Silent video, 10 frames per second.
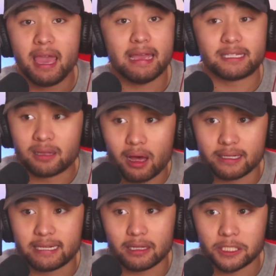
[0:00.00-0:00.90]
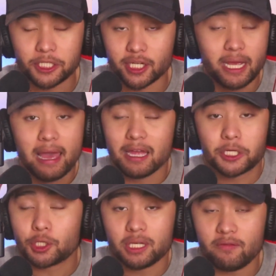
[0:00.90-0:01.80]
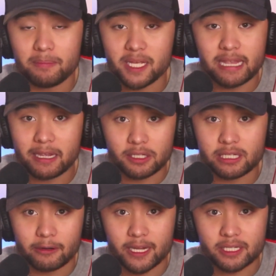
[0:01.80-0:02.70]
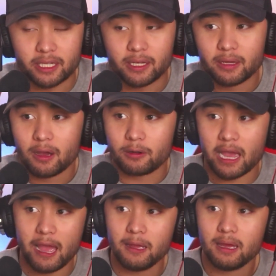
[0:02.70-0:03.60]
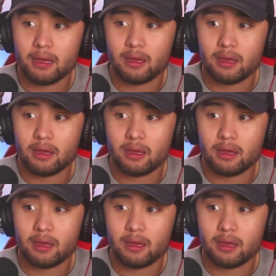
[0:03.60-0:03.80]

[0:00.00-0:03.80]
It's not intelligent. It shouldn't even be taken seriously. Okay.